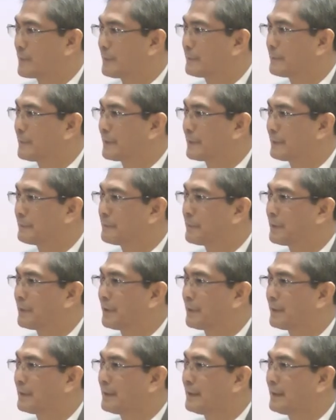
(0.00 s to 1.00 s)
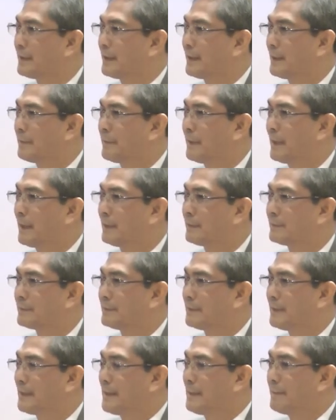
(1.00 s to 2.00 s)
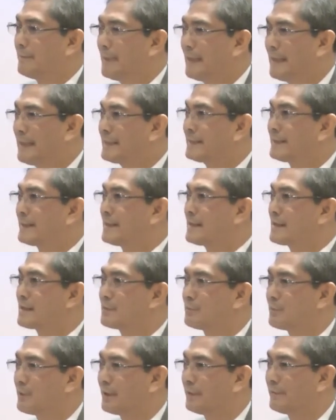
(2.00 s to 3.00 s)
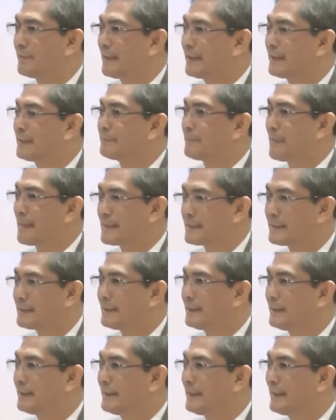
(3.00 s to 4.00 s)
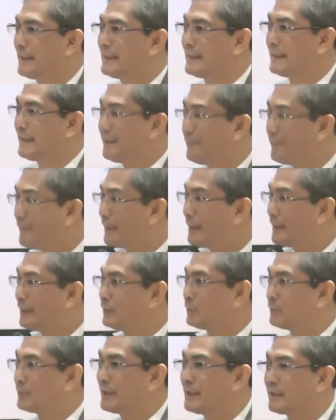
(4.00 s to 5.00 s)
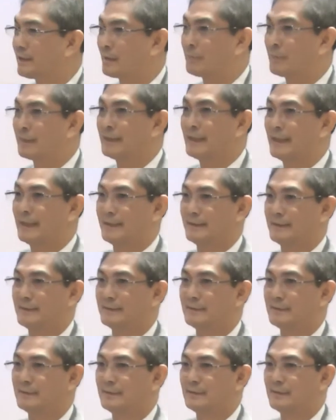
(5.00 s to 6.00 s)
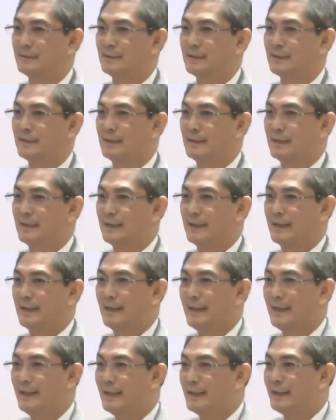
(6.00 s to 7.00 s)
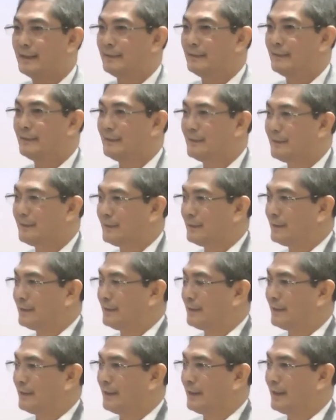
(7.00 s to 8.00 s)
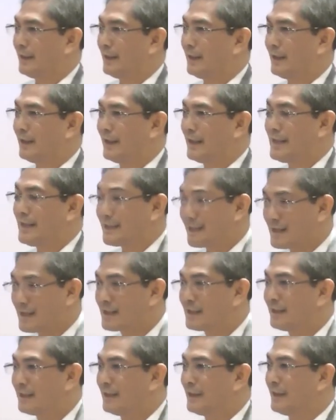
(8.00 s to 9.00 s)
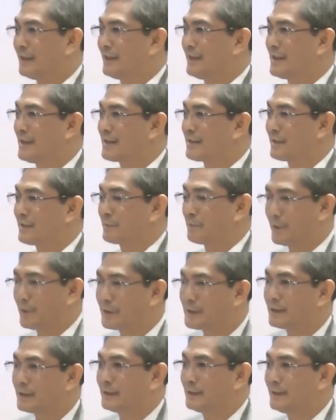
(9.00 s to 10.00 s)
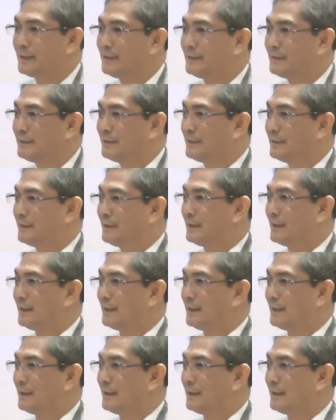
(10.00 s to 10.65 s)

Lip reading: newspaper report about Malaysians who are very passionate in giving during Ramadan. And interestingly, this reporter,